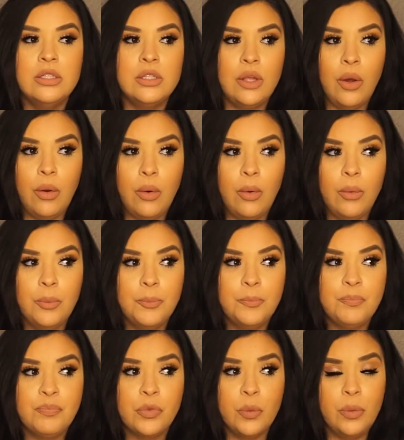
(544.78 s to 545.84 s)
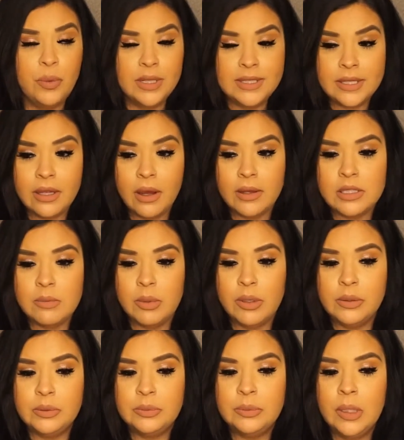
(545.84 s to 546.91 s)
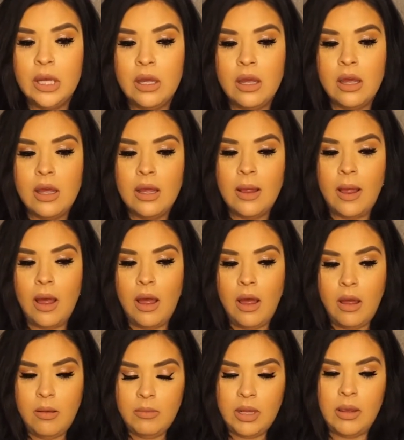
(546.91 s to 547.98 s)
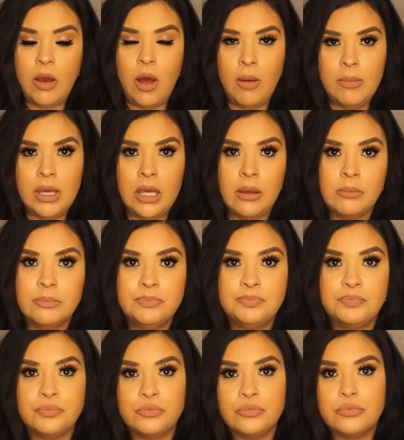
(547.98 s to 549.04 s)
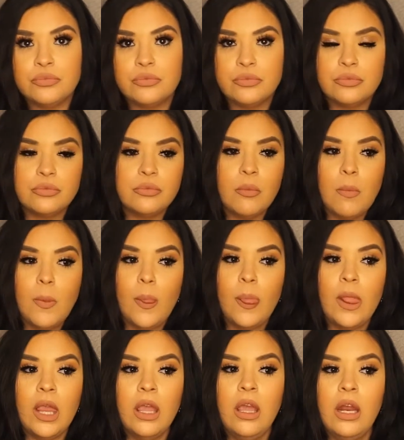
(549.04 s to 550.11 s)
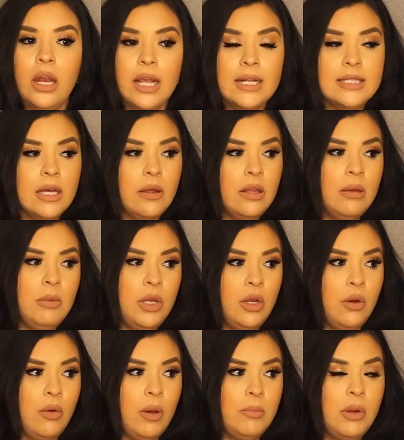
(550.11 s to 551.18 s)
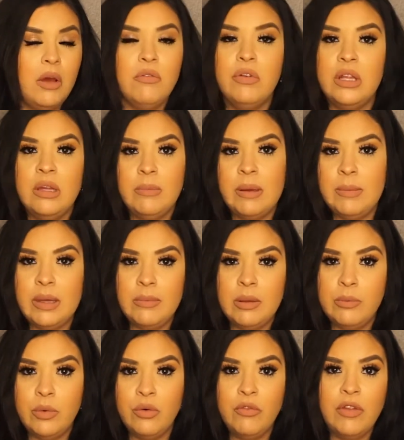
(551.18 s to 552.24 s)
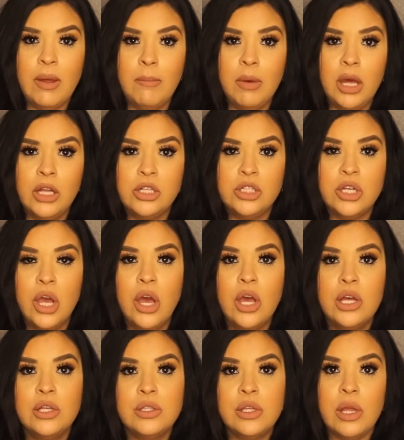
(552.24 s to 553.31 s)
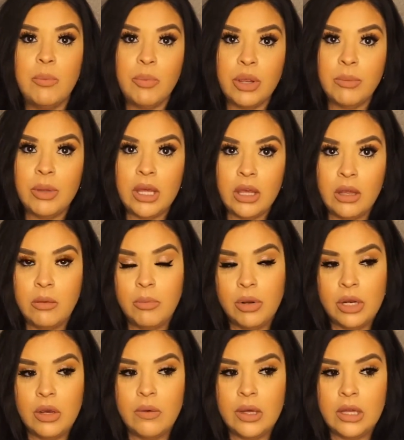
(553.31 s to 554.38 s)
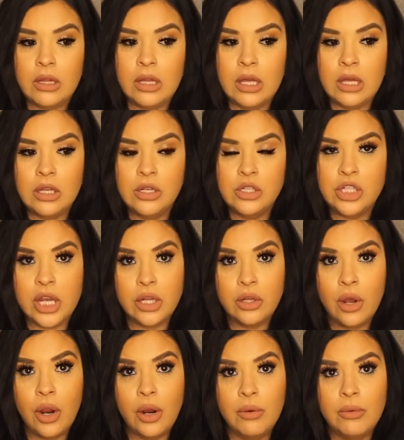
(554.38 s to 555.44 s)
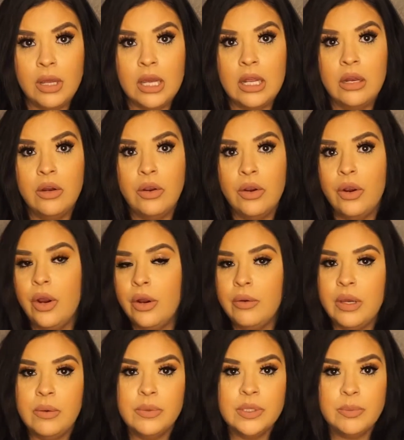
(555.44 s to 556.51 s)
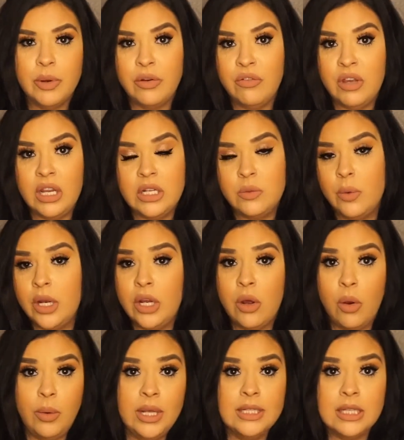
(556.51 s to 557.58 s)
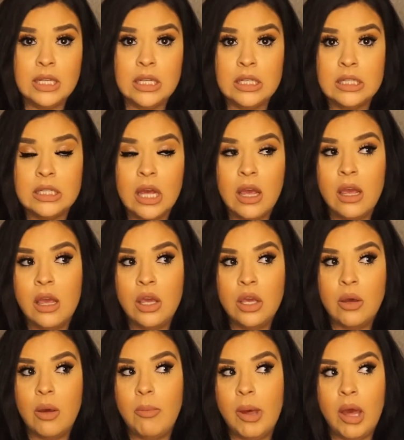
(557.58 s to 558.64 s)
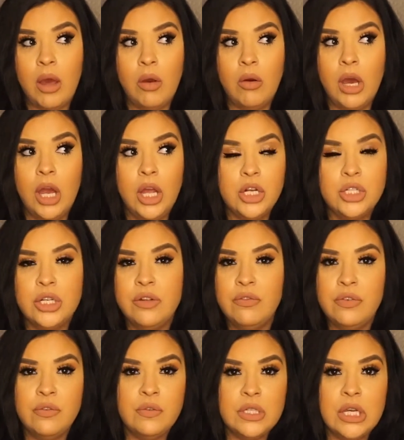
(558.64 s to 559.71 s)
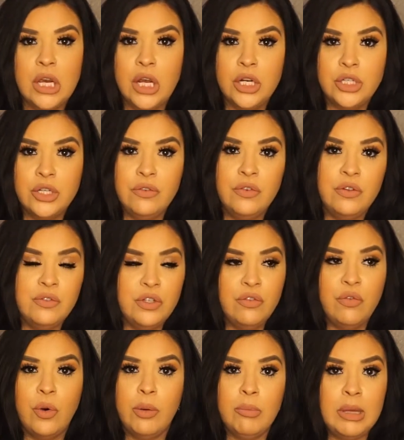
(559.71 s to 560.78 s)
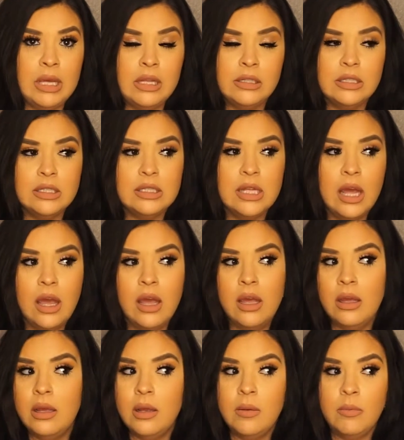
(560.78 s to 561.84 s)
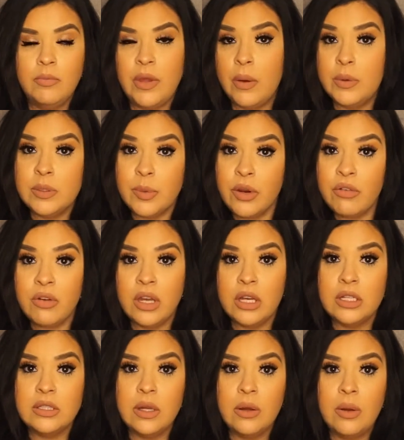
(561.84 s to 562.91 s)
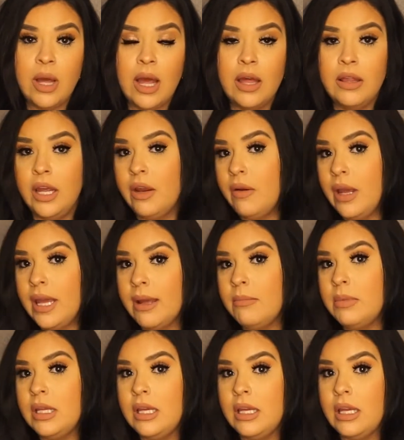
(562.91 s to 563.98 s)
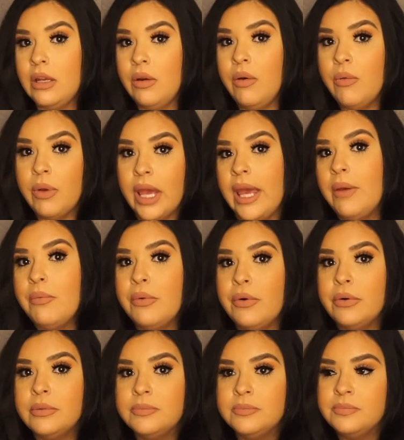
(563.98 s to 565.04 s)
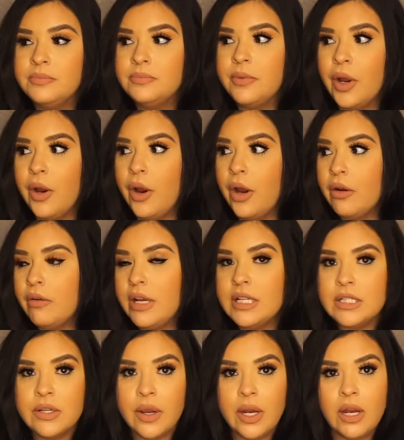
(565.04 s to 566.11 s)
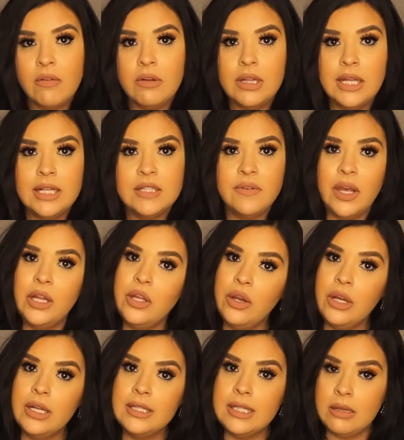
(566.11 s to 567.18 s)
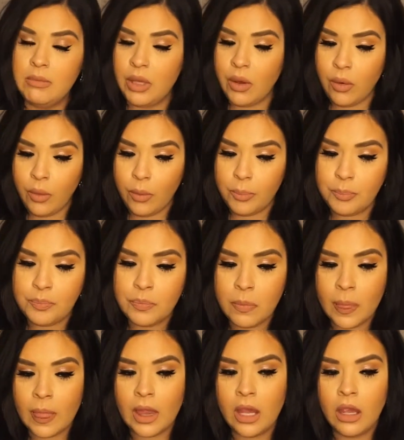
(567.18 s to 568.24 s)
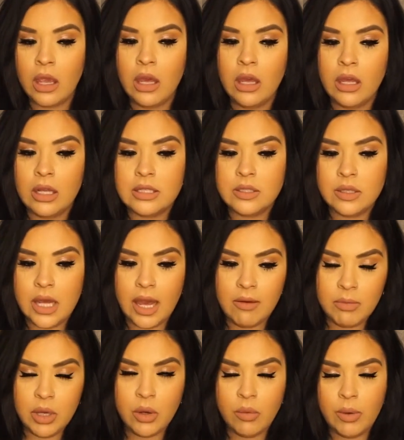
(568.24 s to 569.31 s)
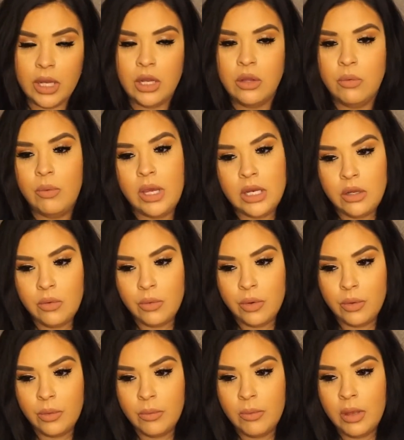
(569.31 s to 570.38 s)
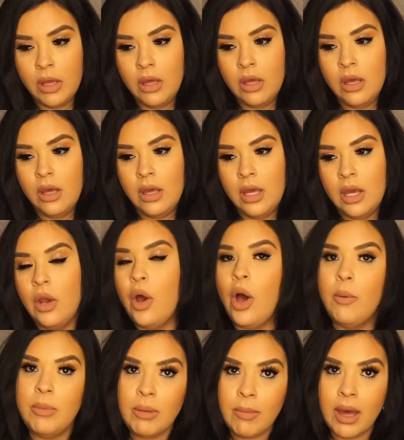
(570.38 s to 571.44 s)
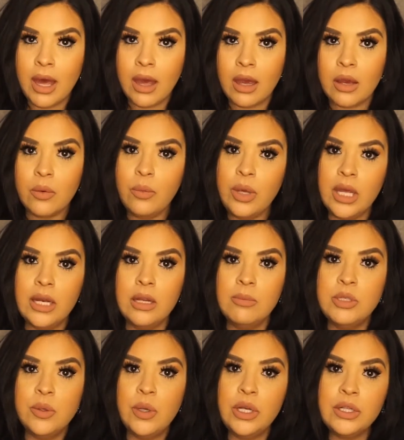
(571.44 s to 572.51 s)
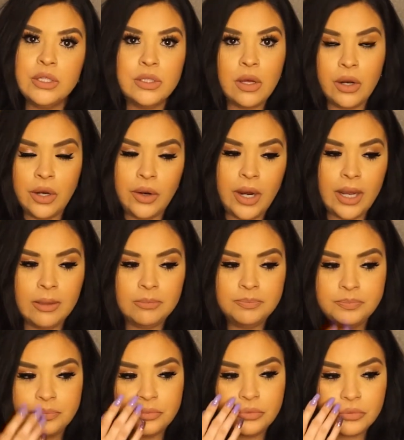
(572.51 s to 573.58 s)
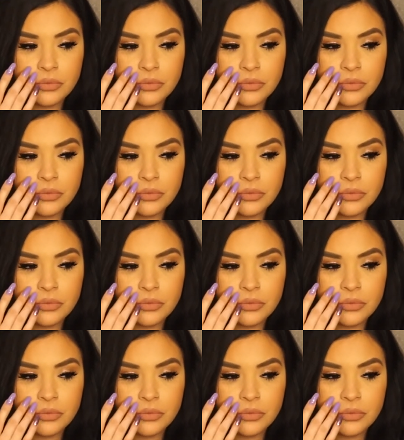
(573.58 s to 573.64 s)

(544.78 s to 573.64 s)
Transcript: So we went to the hospital. They call me, and I tell them, you know, I'm not feeling my baby move that much. So they bring me in pretty quickly, check the heart rate. Her heart rate was perfect, what it always is, about 150, 154 beats. That was perfect. So here I am thinking, oh, okay, well, her heart rate's great, everything's fine, they're gonna send me home. So they had me go wait in the waiting room, call me back. We end up doing a sonogram.